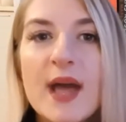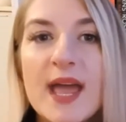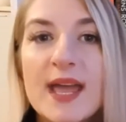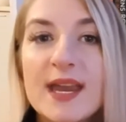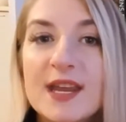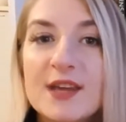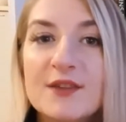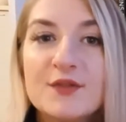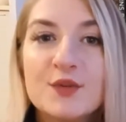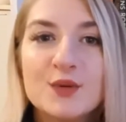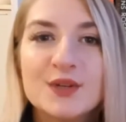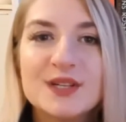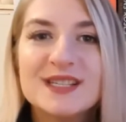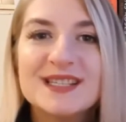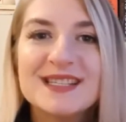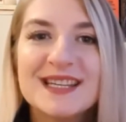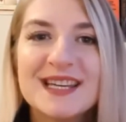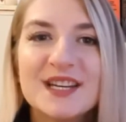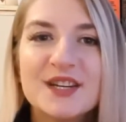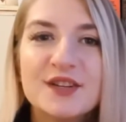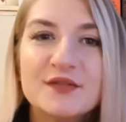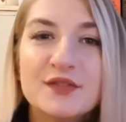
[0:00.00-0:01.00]
And if you want to
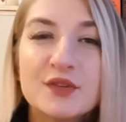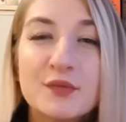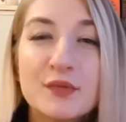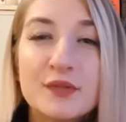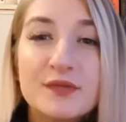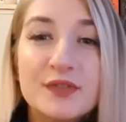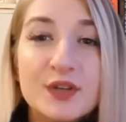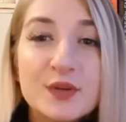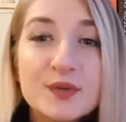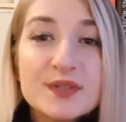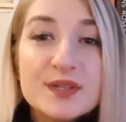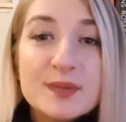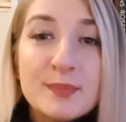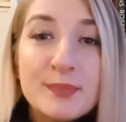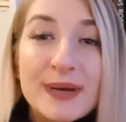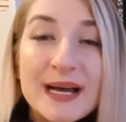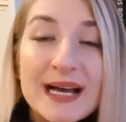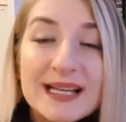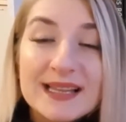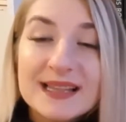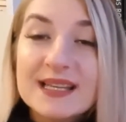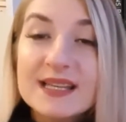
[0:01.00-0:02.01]
see any of the reviews,
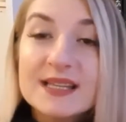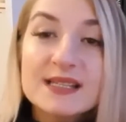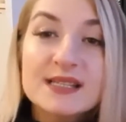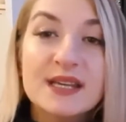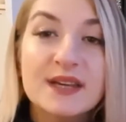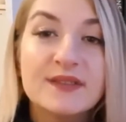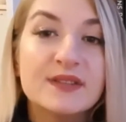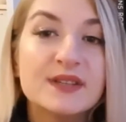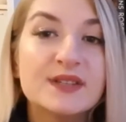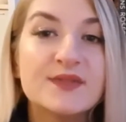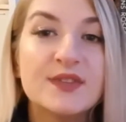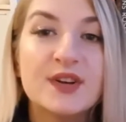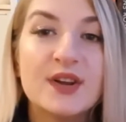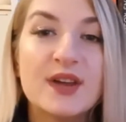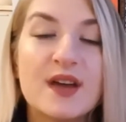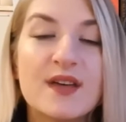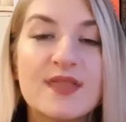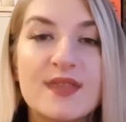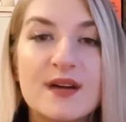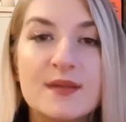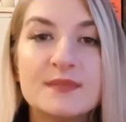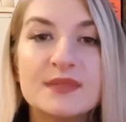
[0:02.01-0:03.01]
please give this video
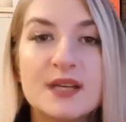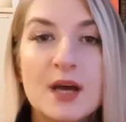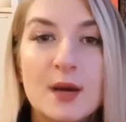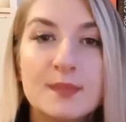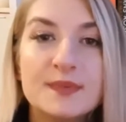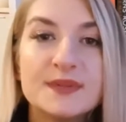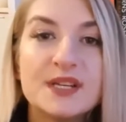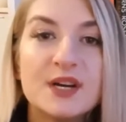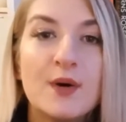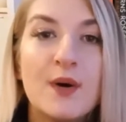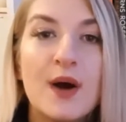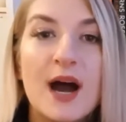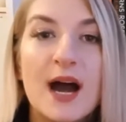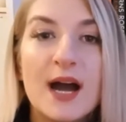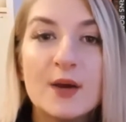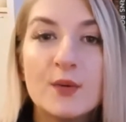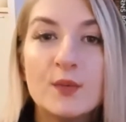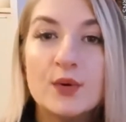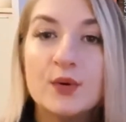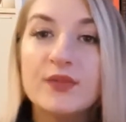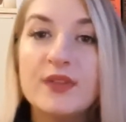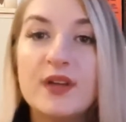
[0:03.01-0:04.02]
a thumbs up so I
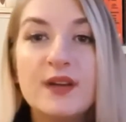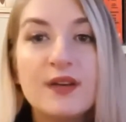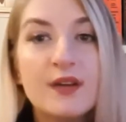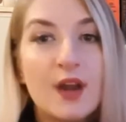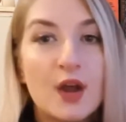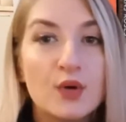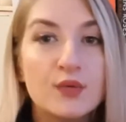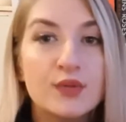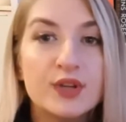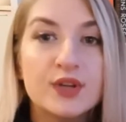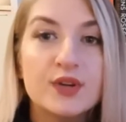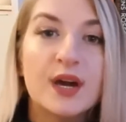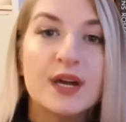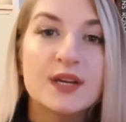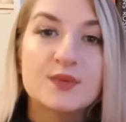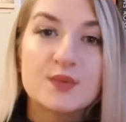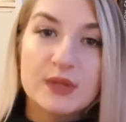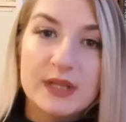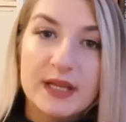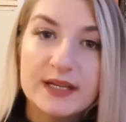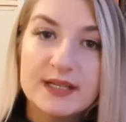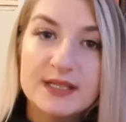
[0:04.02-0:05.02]
will then know that you guys
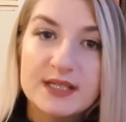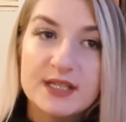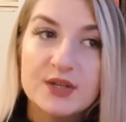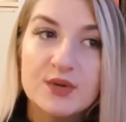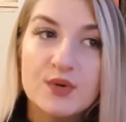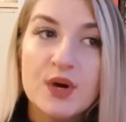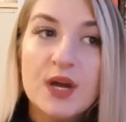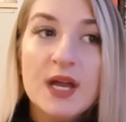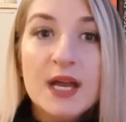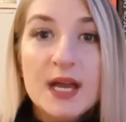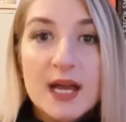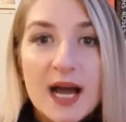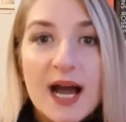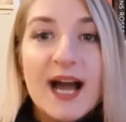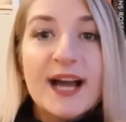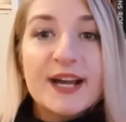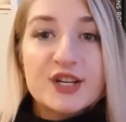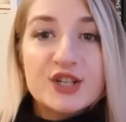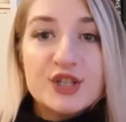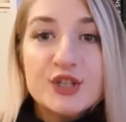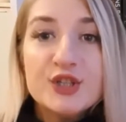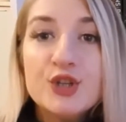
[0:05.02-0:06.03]
would like to
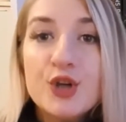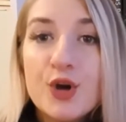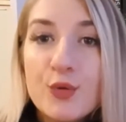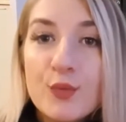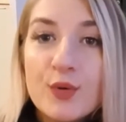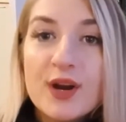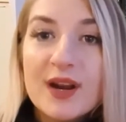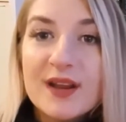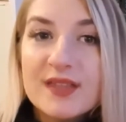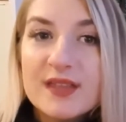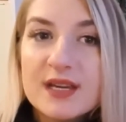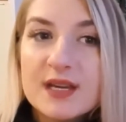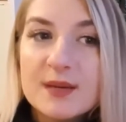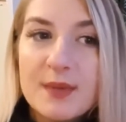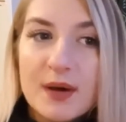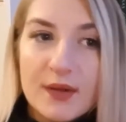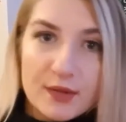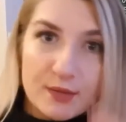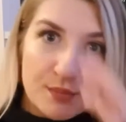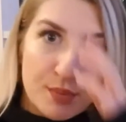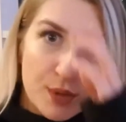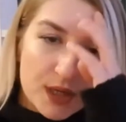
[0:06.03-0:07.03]
actually know what I think
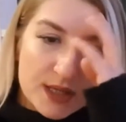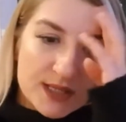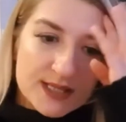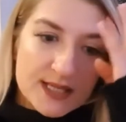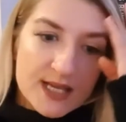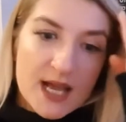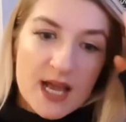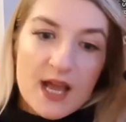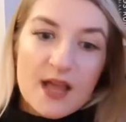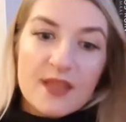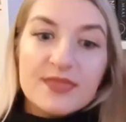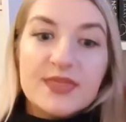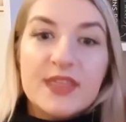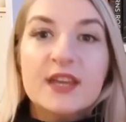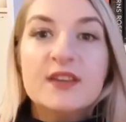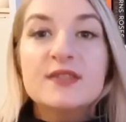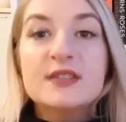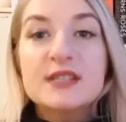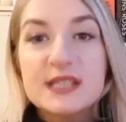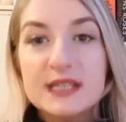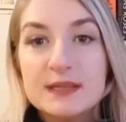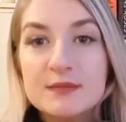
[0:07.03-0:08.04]
about the books.
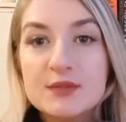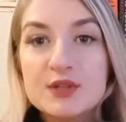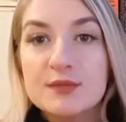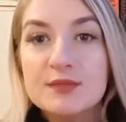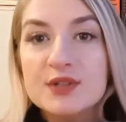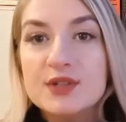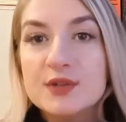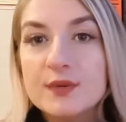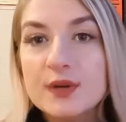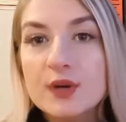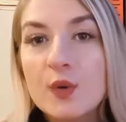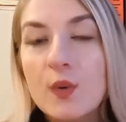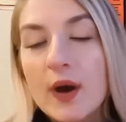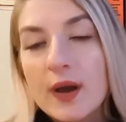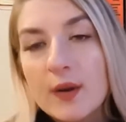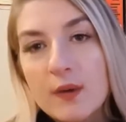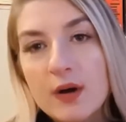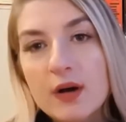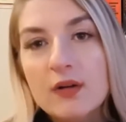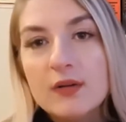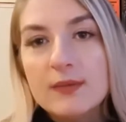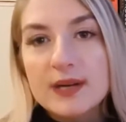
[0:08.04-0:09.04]
They've seemed to be doing quite
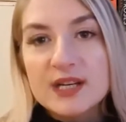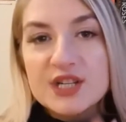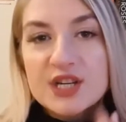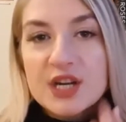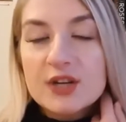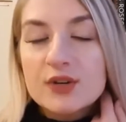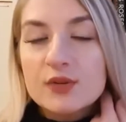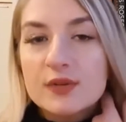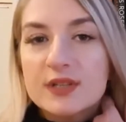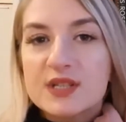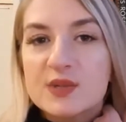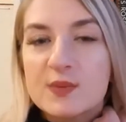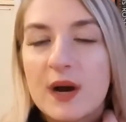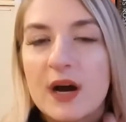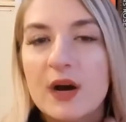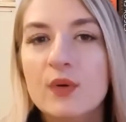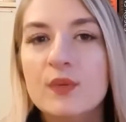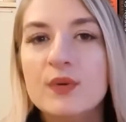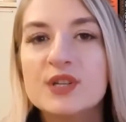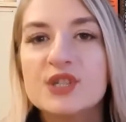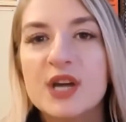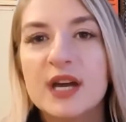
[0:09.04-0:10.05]
well on my channel as
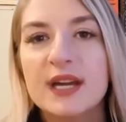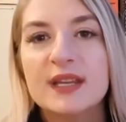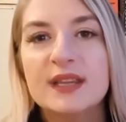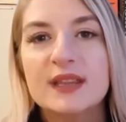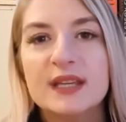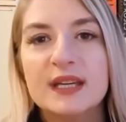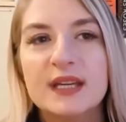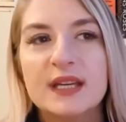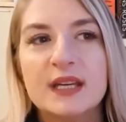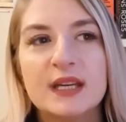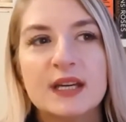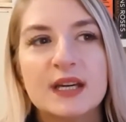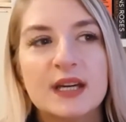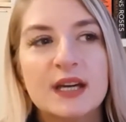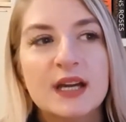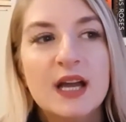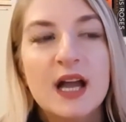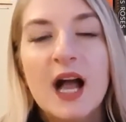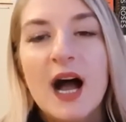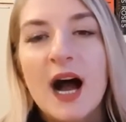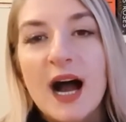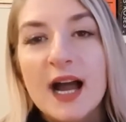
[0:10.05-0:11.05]
well, which I think
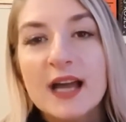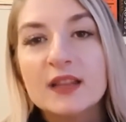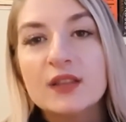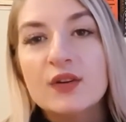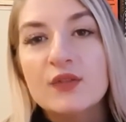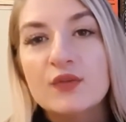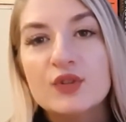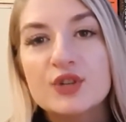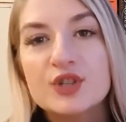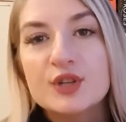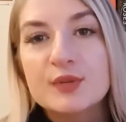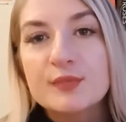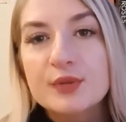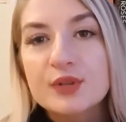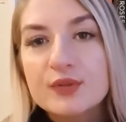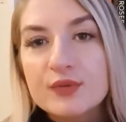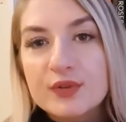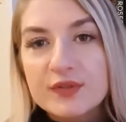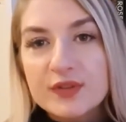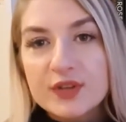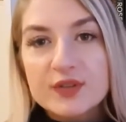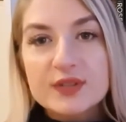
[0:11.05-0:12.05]
I love watching
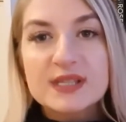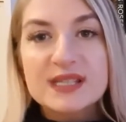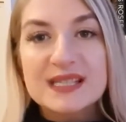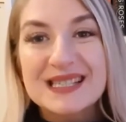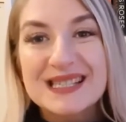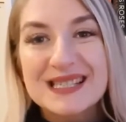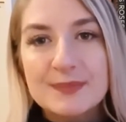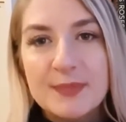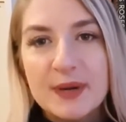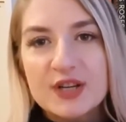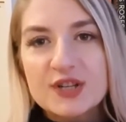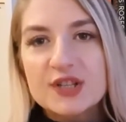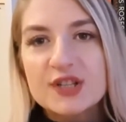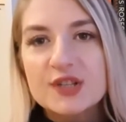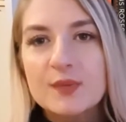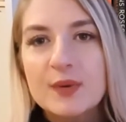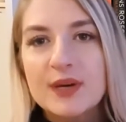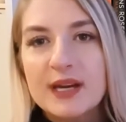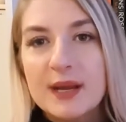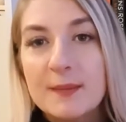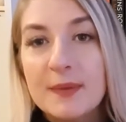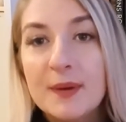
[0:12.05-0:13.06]
book reviews, especially
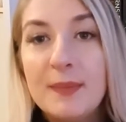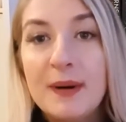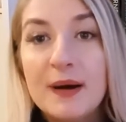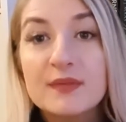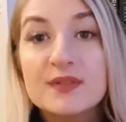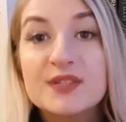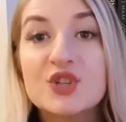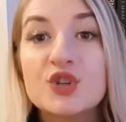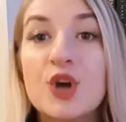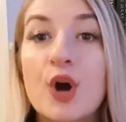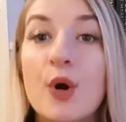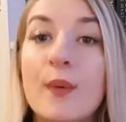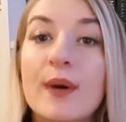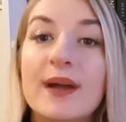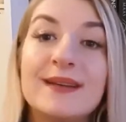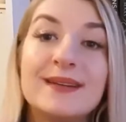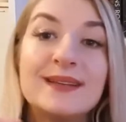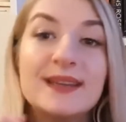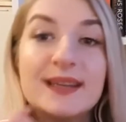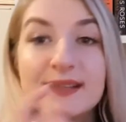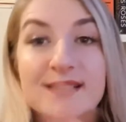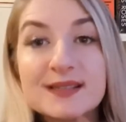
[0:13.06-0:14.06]
when I'm about to go
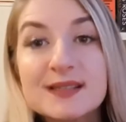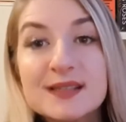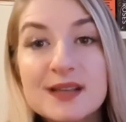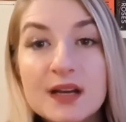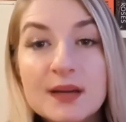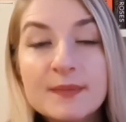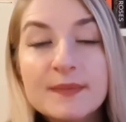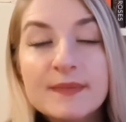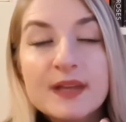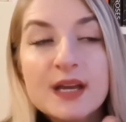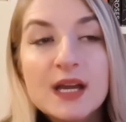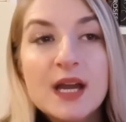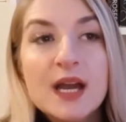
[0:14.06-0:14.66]
and get some.